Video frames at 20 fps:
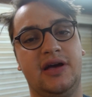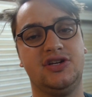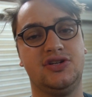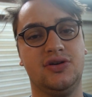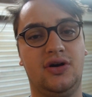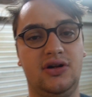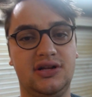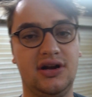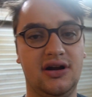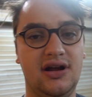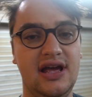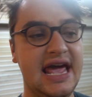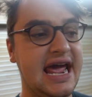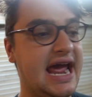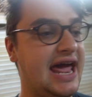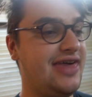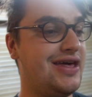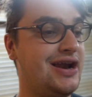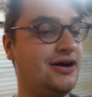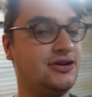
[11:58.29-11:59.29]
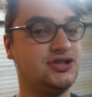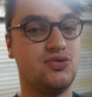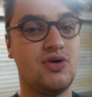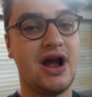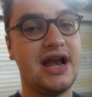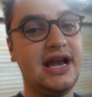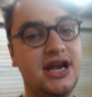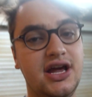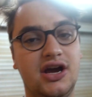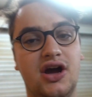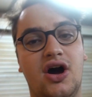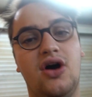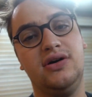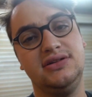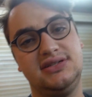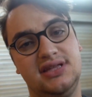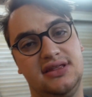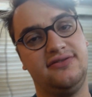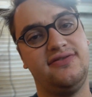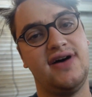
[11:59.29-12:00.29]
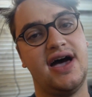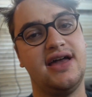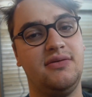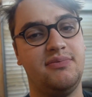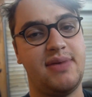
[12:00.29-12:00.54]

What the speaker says: shoulder, and then I was ready to go into the final